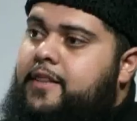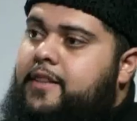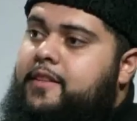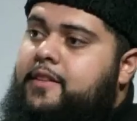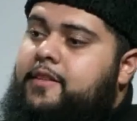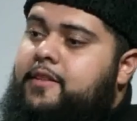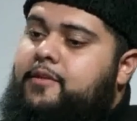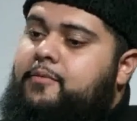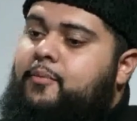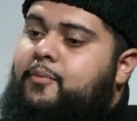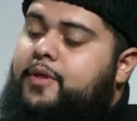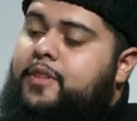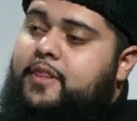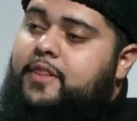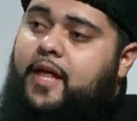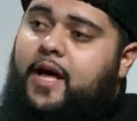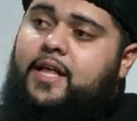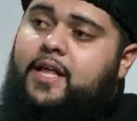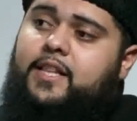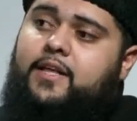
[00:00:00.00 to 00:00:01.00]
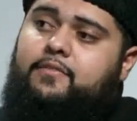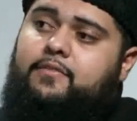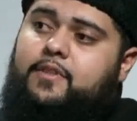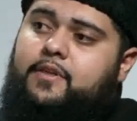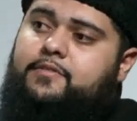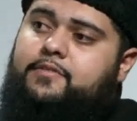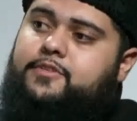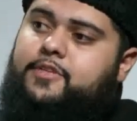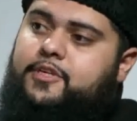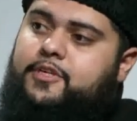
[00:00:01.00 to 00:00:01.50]
And with that
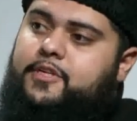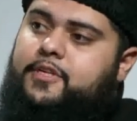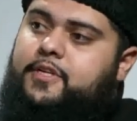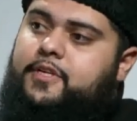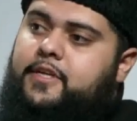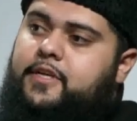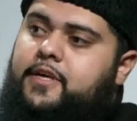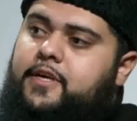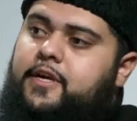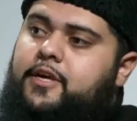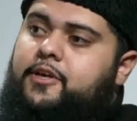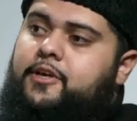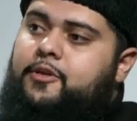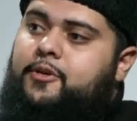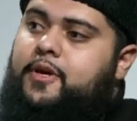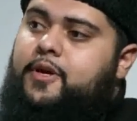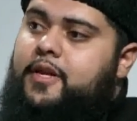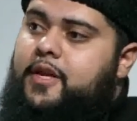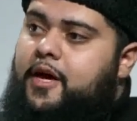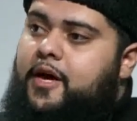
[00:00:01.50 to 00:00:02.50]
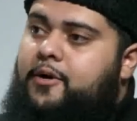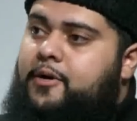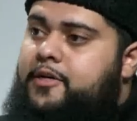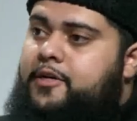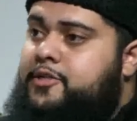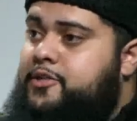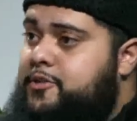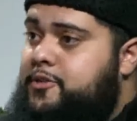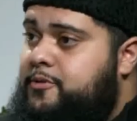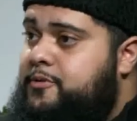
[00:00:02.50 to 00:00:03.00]
level of certainty, you can
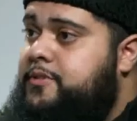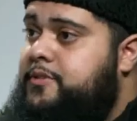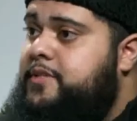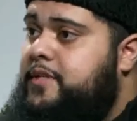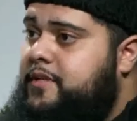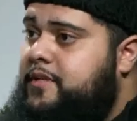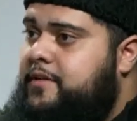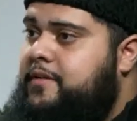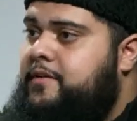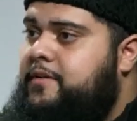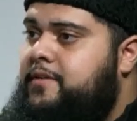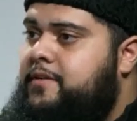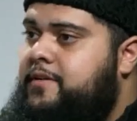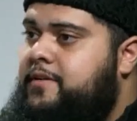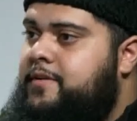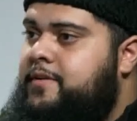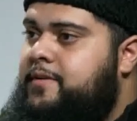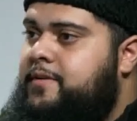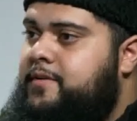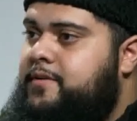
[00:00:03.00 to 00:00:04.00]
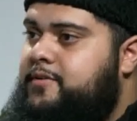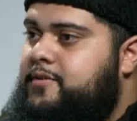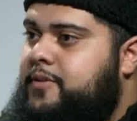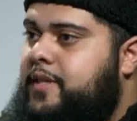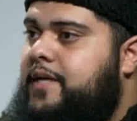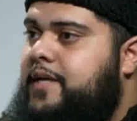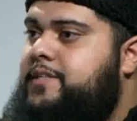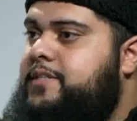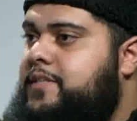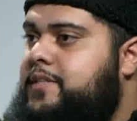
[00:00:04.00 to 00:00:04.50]
now eschew sin.
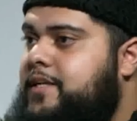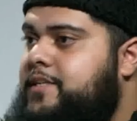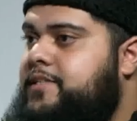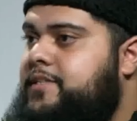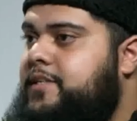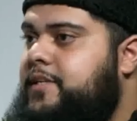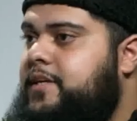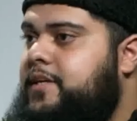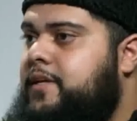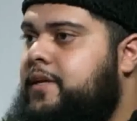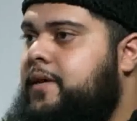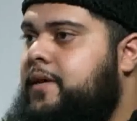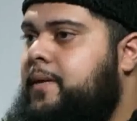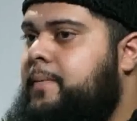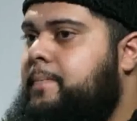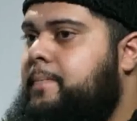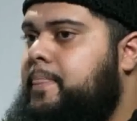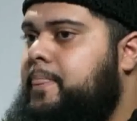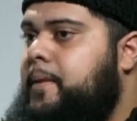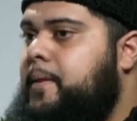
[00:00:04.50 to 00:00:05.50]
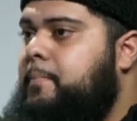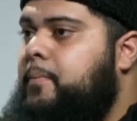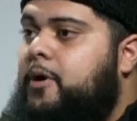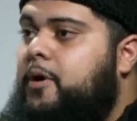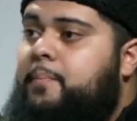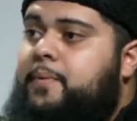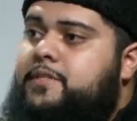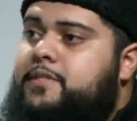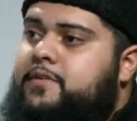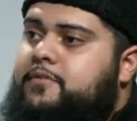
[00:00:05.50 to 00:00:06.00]
Mm-hmm. So that's essentially
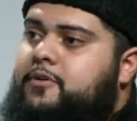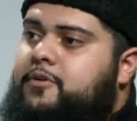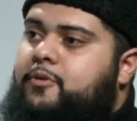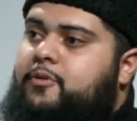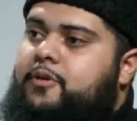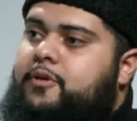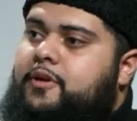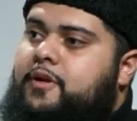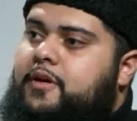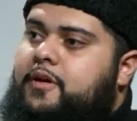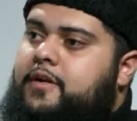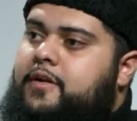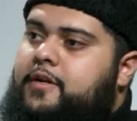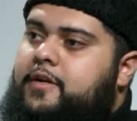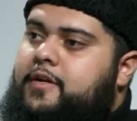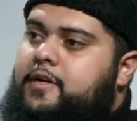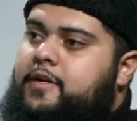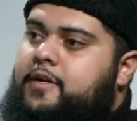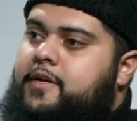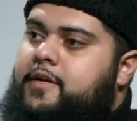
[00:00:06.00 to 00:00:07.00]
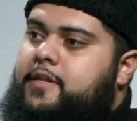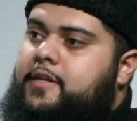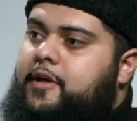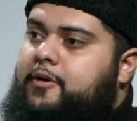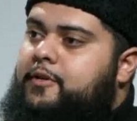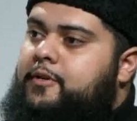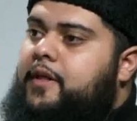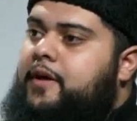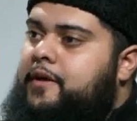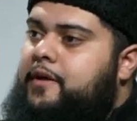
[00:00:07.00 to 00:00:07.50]
the purpose of the Holy Quran.
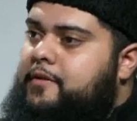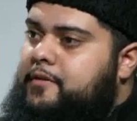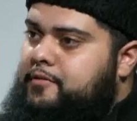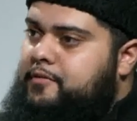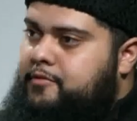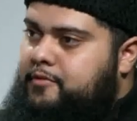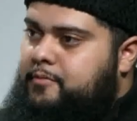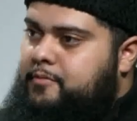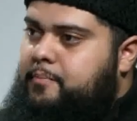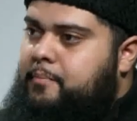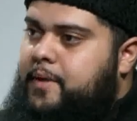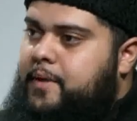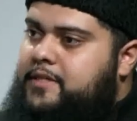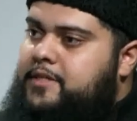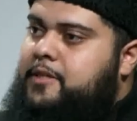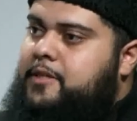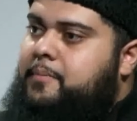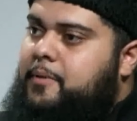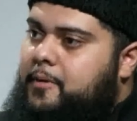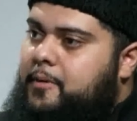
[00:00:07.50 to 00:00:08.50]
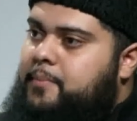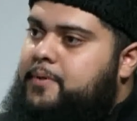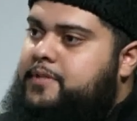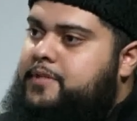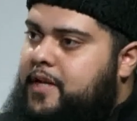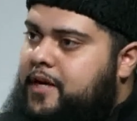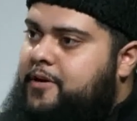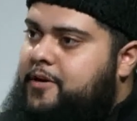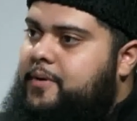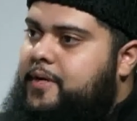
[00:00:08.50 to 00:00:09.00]
Basically, the
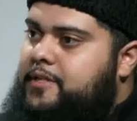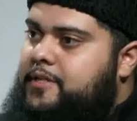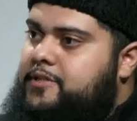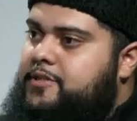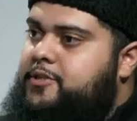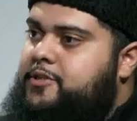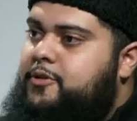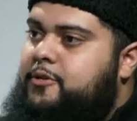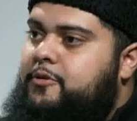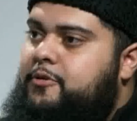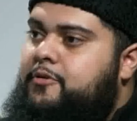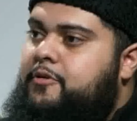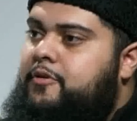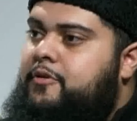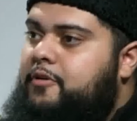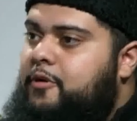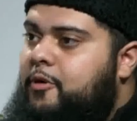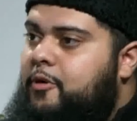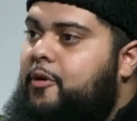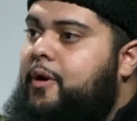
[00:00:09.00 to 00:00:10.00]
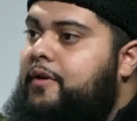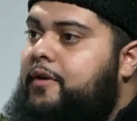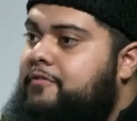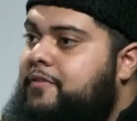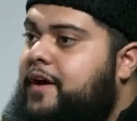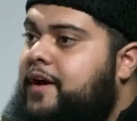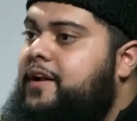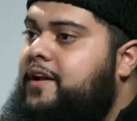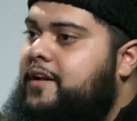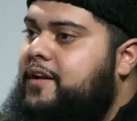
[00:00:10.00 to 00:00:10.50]
purpose now is to
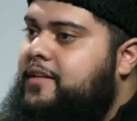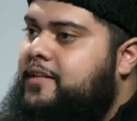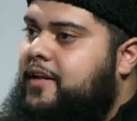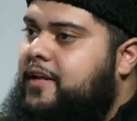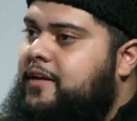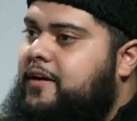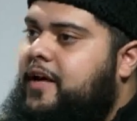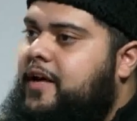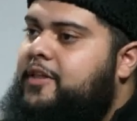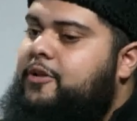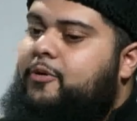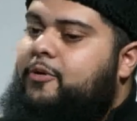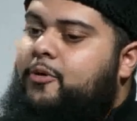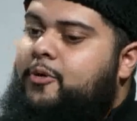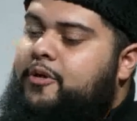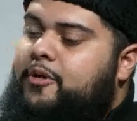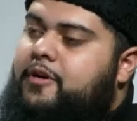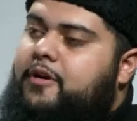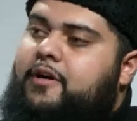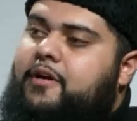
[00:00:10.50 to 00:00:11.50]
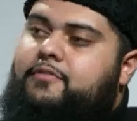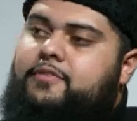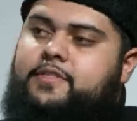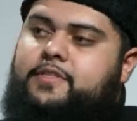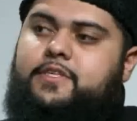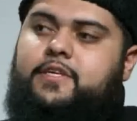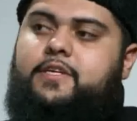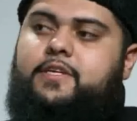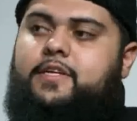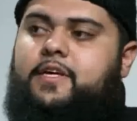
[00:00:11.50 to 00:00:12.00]
go and find Allah Ta'ala. And the Holy
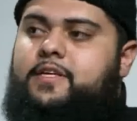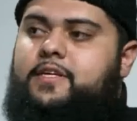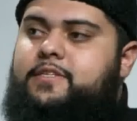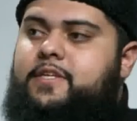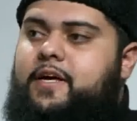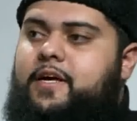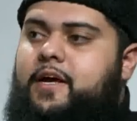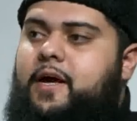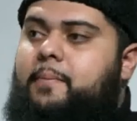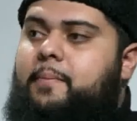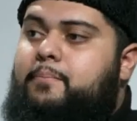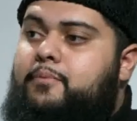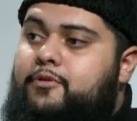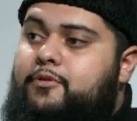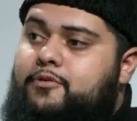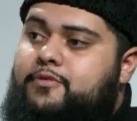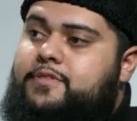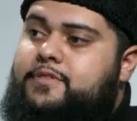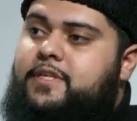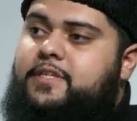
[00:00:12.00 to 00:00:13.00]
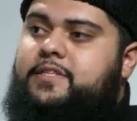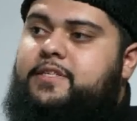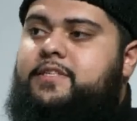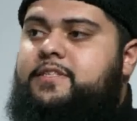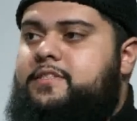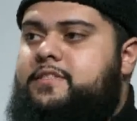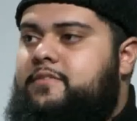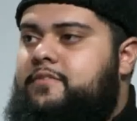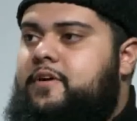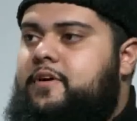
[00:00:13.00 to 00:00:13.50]
Quran facilitates that and proves the
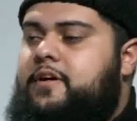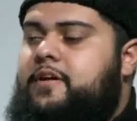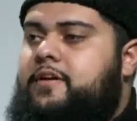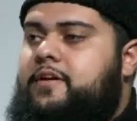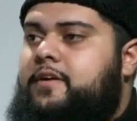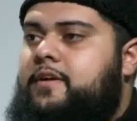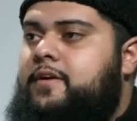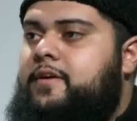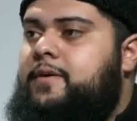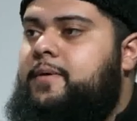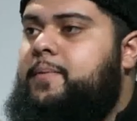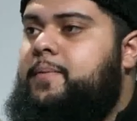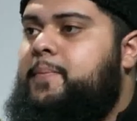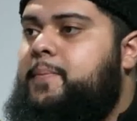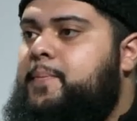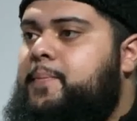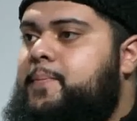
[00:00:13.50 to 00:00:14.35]
existence of God.